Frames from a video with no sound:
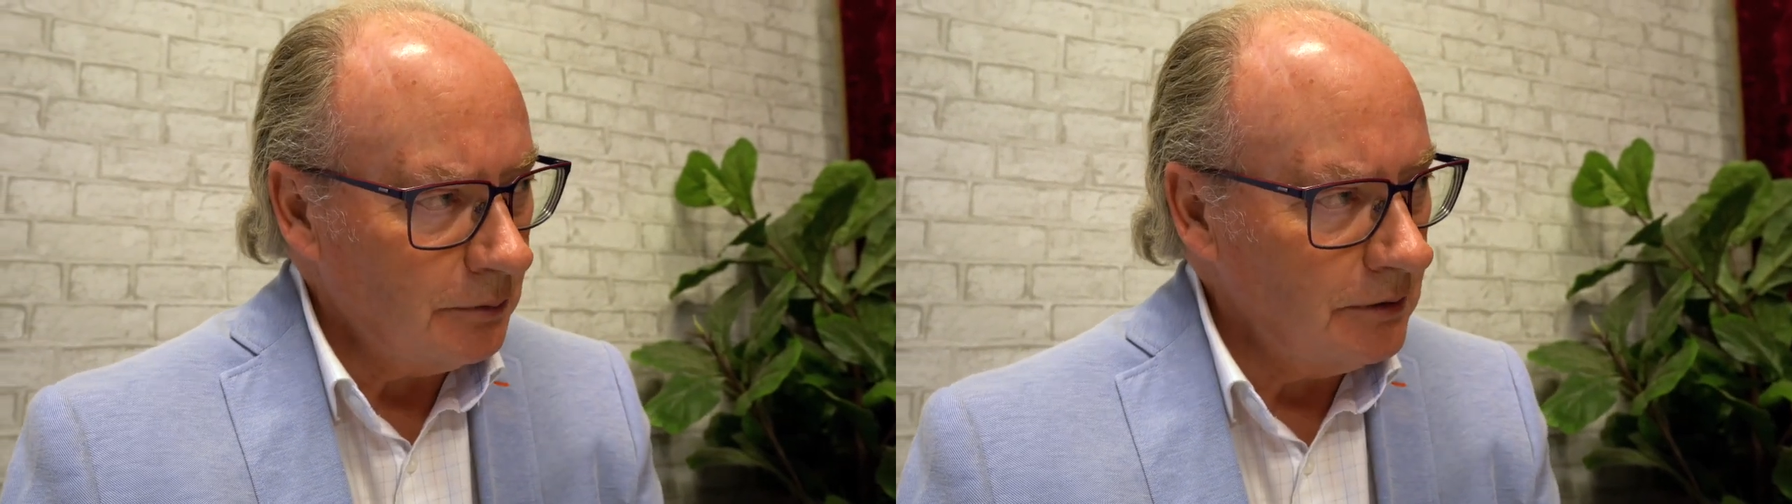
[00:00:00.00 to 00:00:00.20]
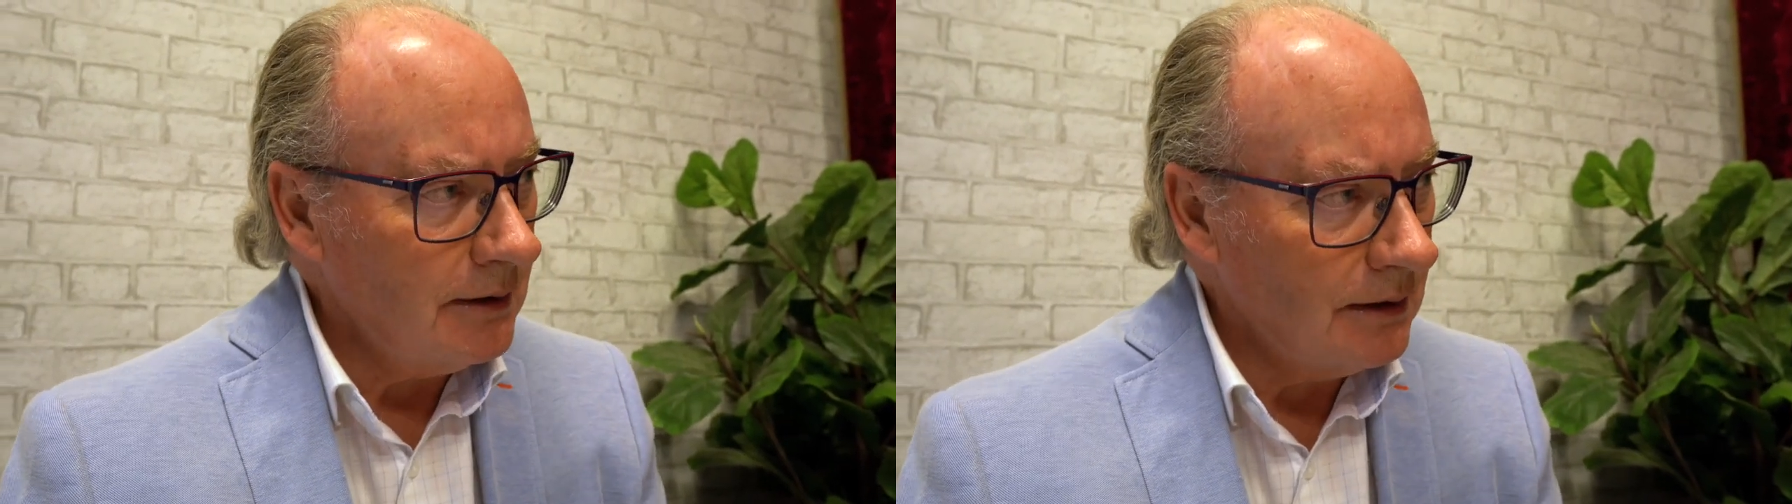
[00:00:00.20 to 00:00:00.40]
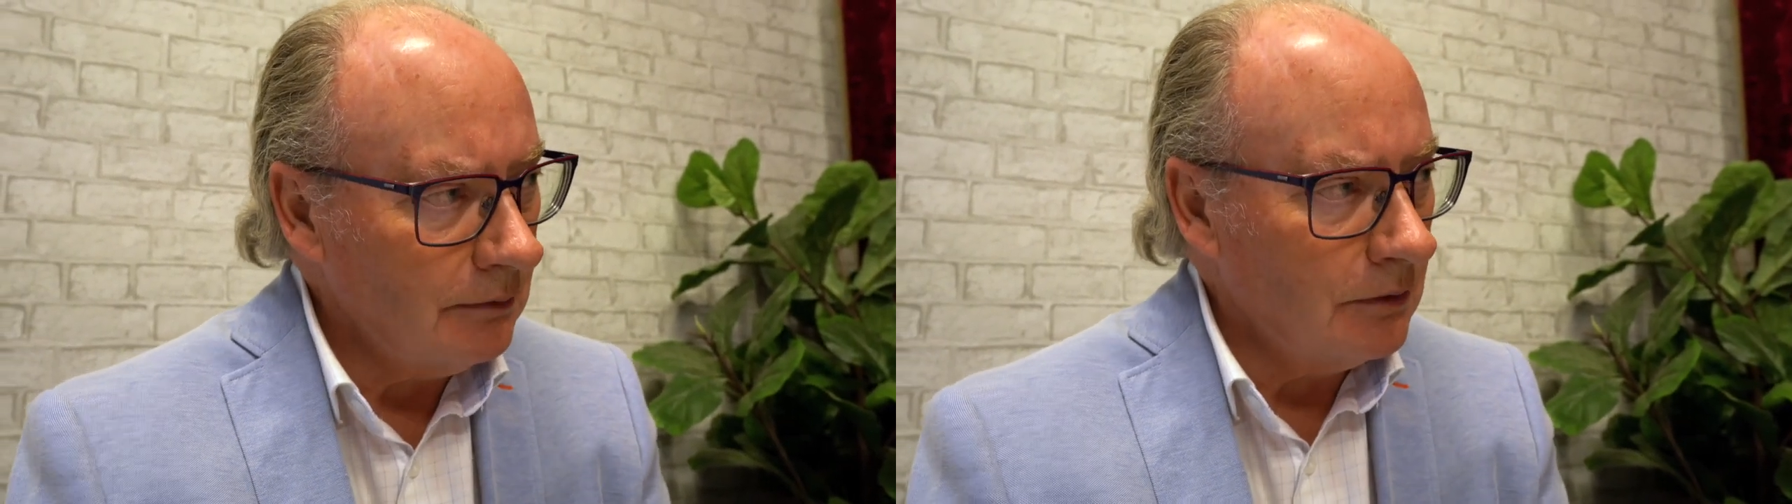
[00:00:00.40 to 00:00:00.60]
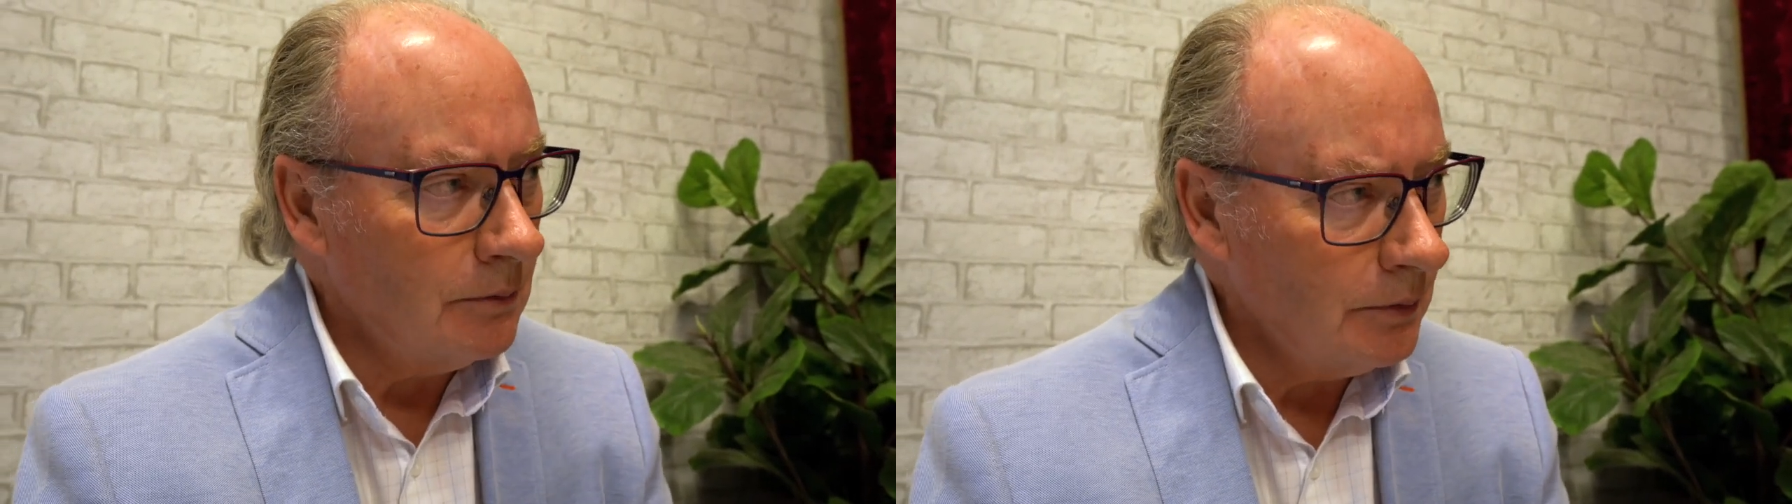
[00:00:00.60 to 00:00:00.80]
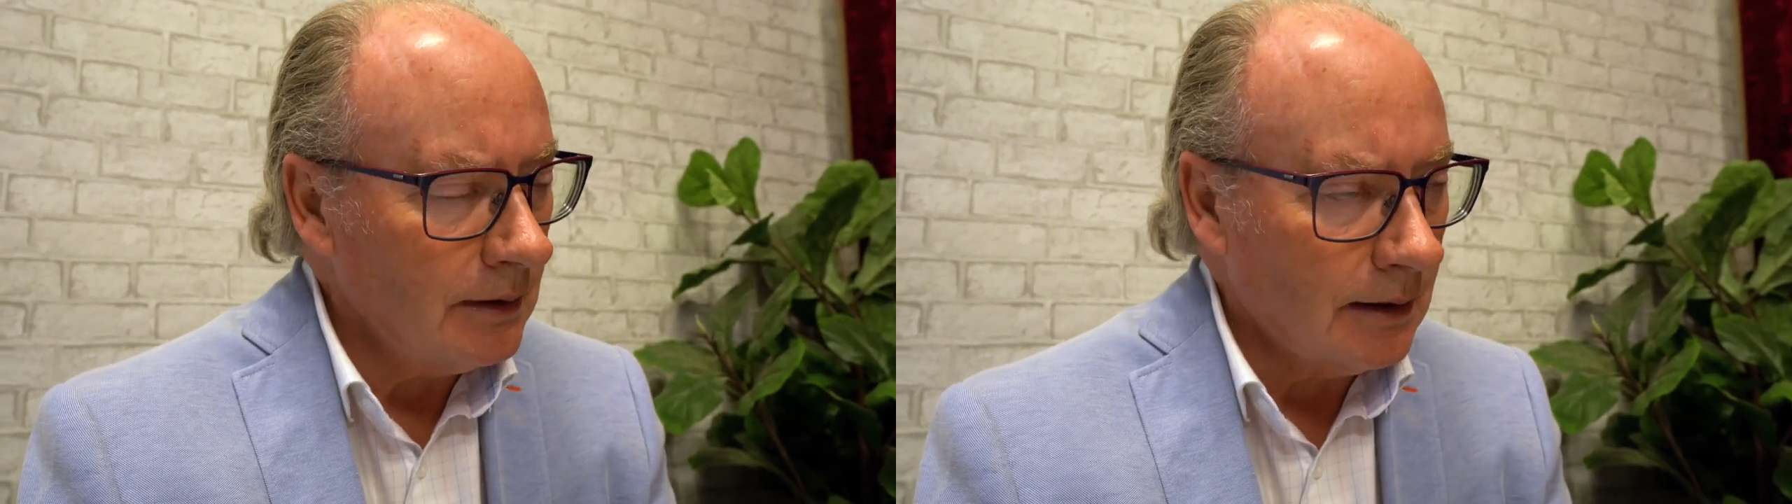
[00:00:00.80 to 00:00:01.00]
We've got to keep
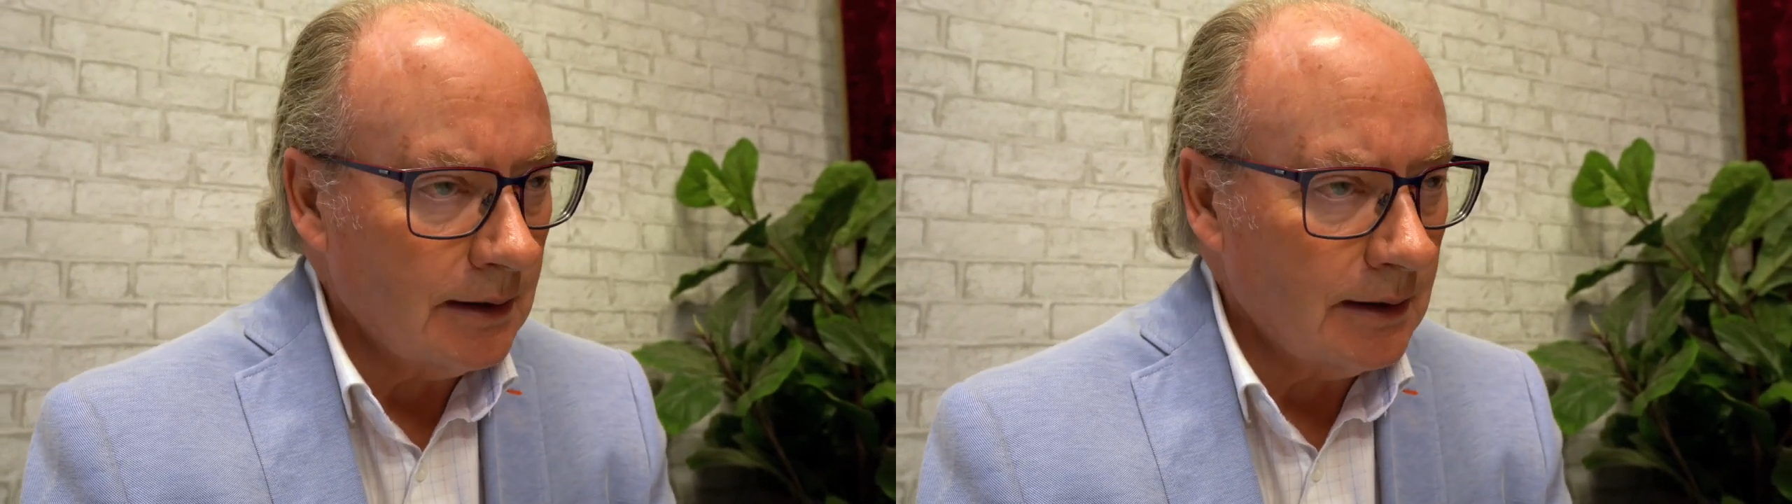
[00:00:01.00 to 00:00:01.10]
going with that.